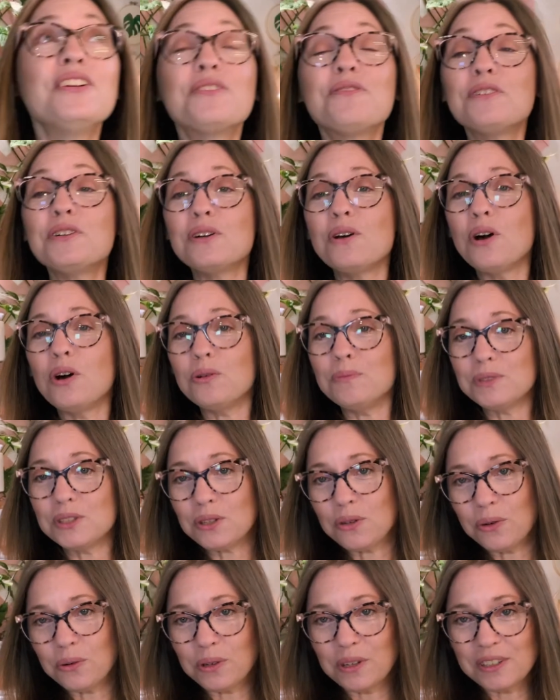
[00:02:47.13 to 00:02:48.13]
for home
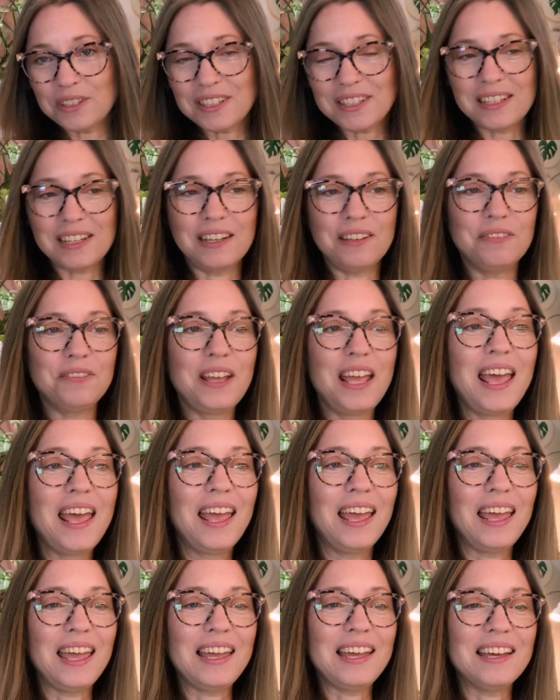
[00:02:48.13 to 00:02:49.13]
decor stuff,
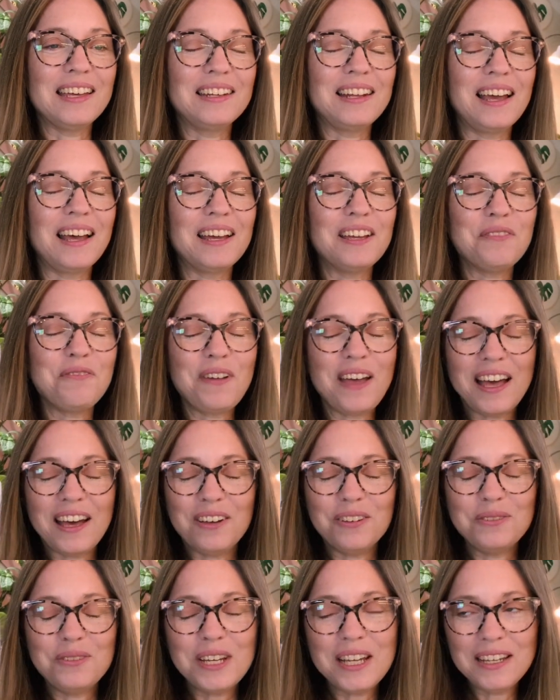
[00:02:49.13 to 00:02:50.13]
and I
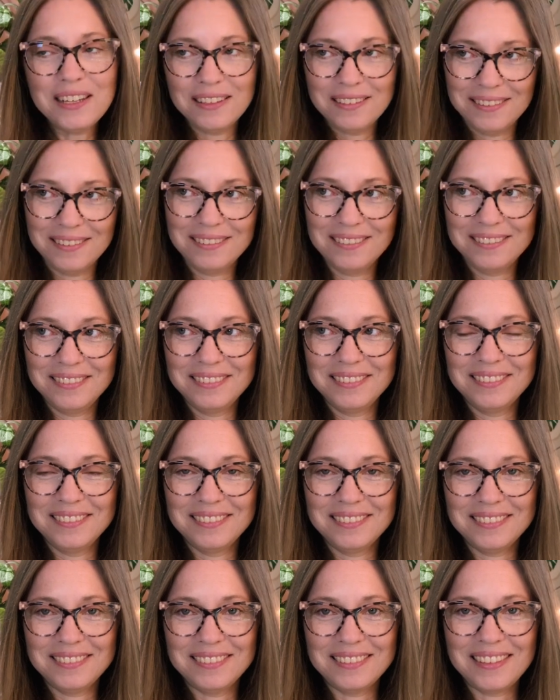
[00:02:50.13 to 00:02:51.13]
found
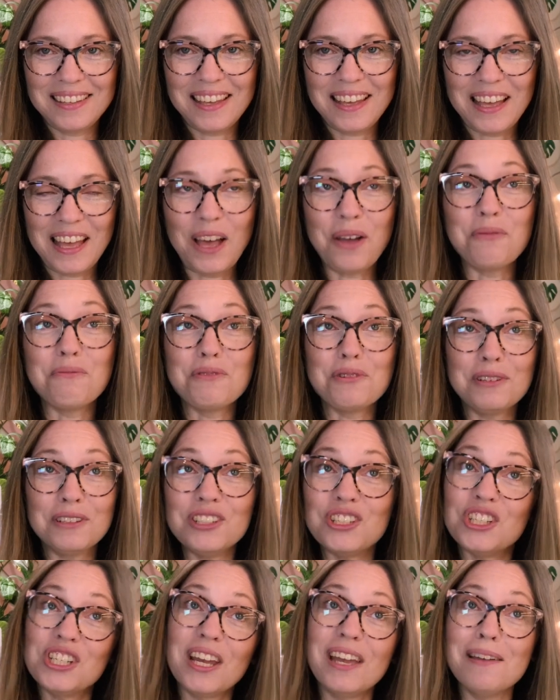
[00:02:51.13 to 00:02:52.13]
a real
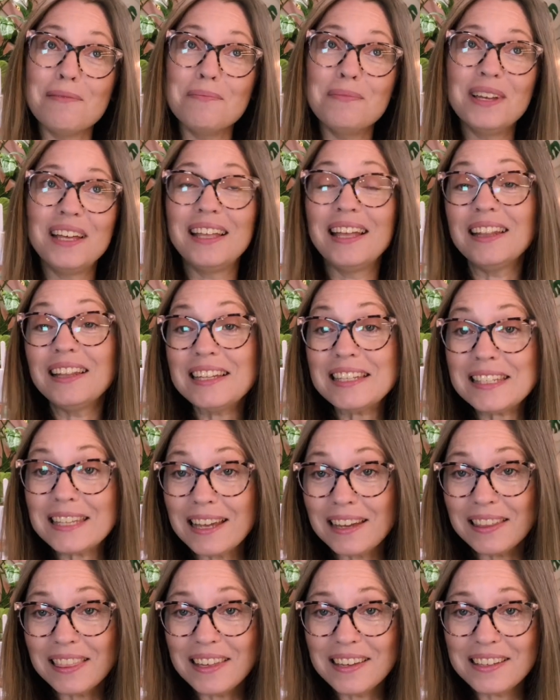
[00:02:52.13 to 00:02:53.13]
gem. At least
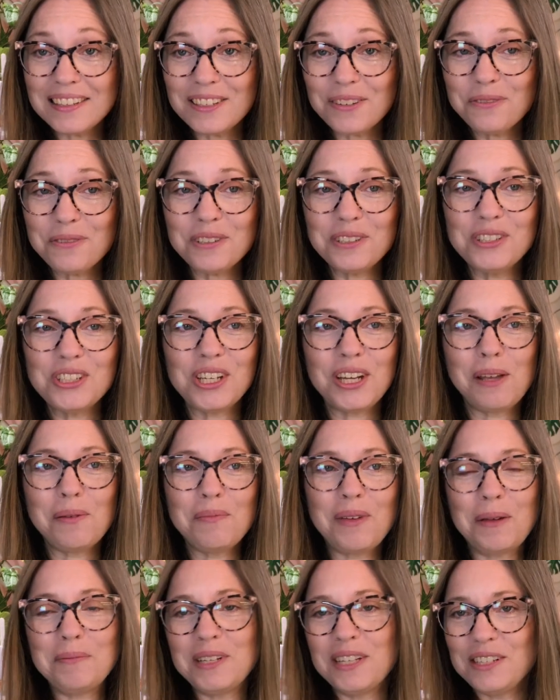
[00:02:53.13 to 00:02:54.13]
I think it's a real
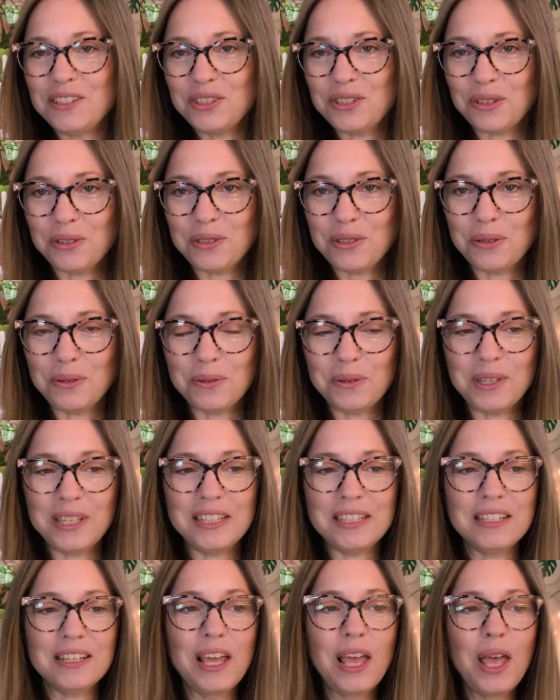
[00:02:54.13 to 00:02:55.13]
gem. I'm going to show you
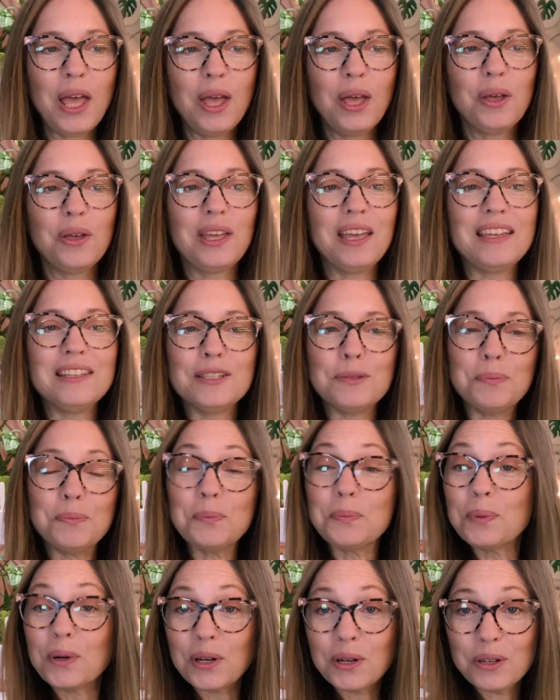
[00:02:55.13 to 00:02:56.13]
it. It's
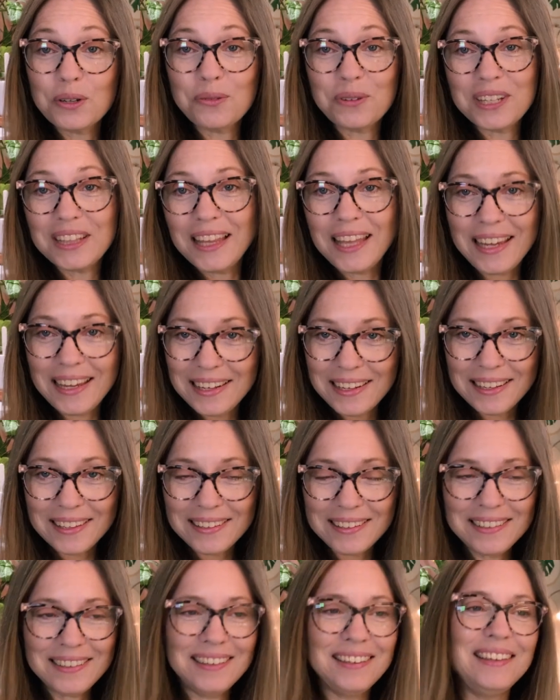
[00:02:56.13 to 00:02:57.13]
bird
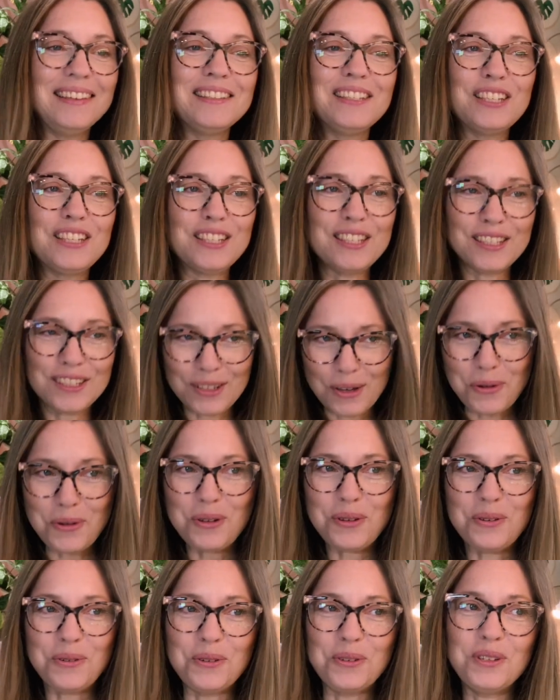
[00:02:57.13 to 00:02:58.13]
related. It's so
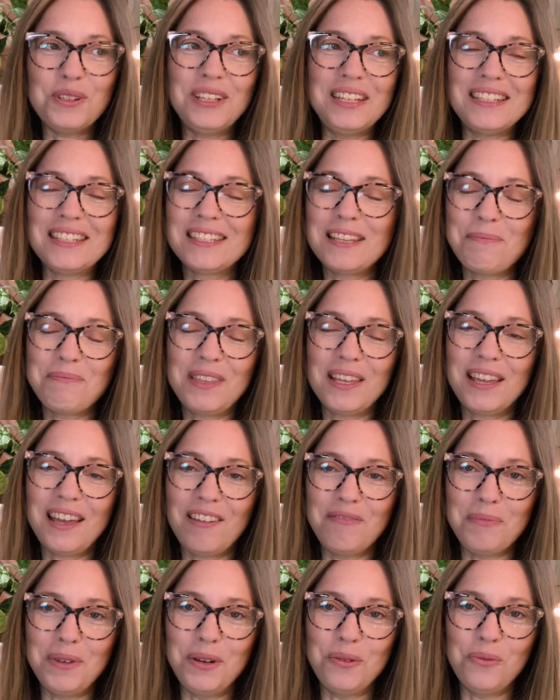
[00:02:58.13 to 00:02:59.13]
cool. It's something
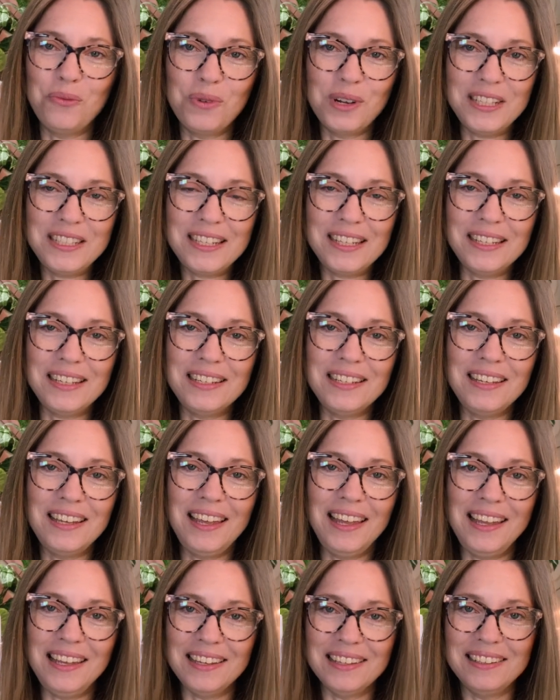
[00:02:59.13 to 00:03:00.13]
I've been
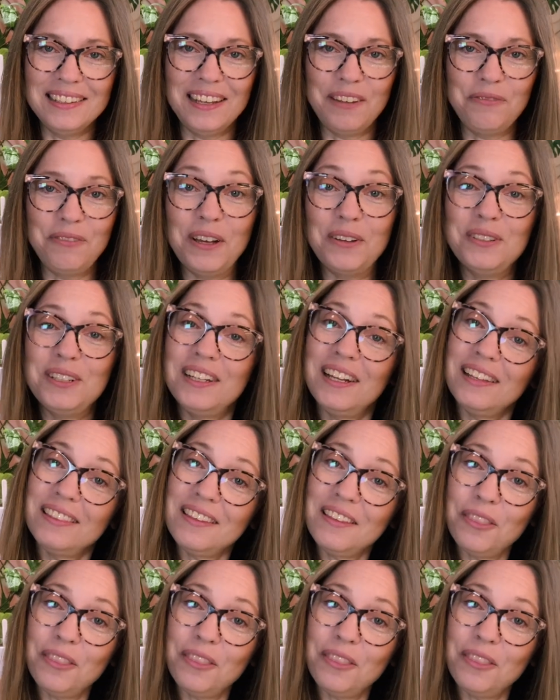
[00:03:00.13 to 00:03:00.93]
wanting, and I found it at the